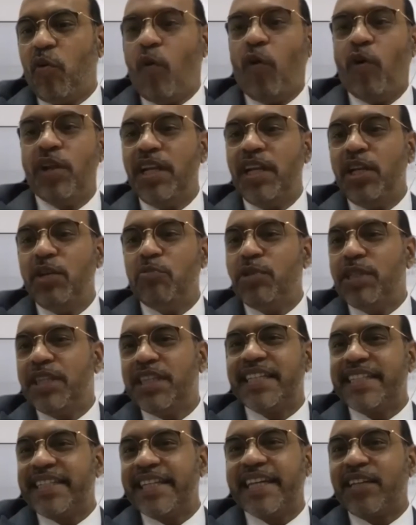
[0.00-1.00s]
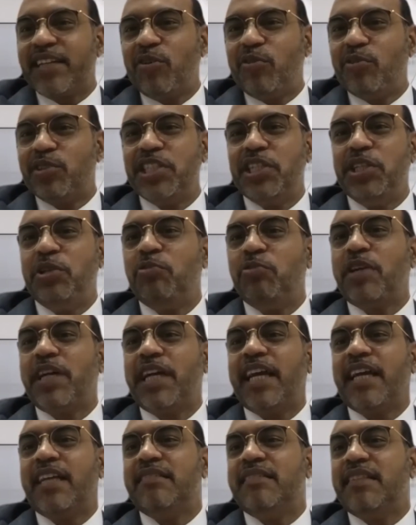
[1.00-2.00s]
Only with the technology you
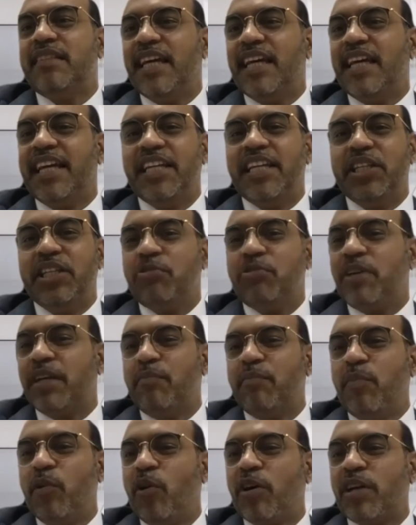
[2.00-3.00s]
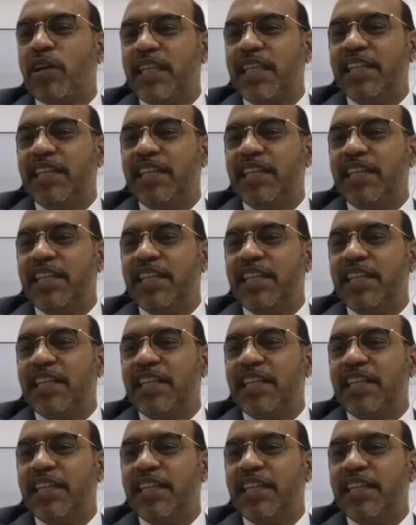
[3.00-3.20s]
can block.